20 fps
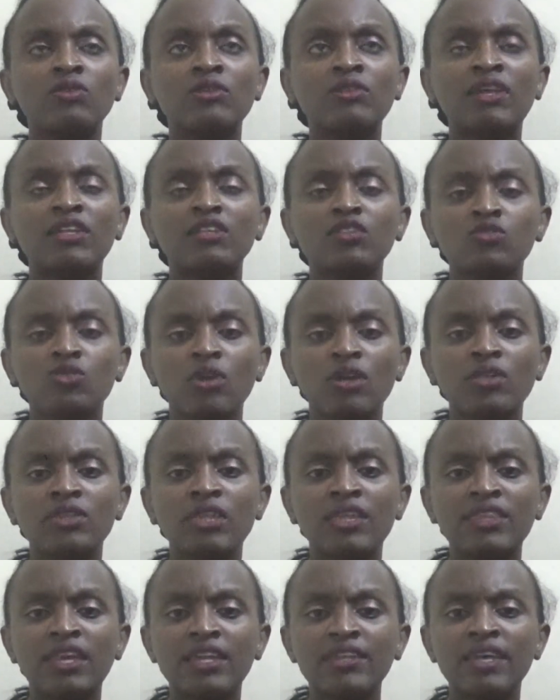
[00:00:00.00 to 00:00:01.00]
that
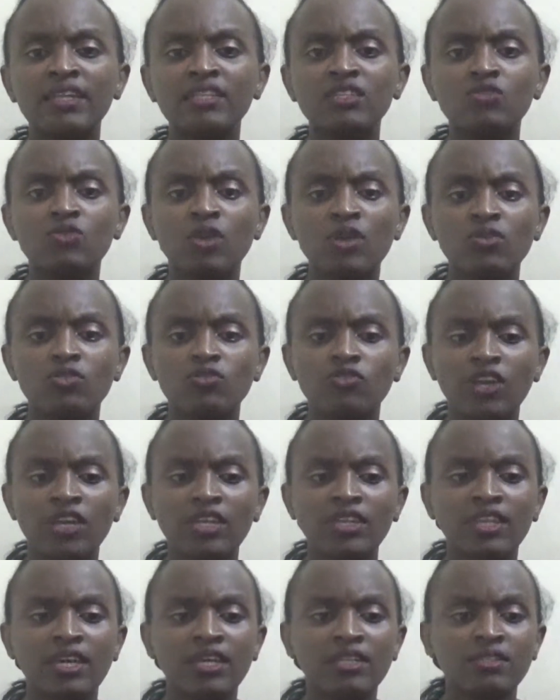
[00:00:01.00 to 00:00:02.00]
is why you
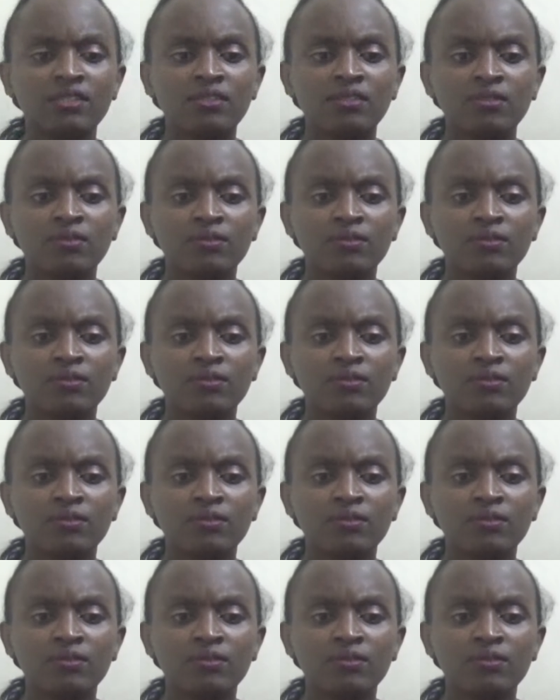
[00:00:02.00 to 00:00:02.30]
find that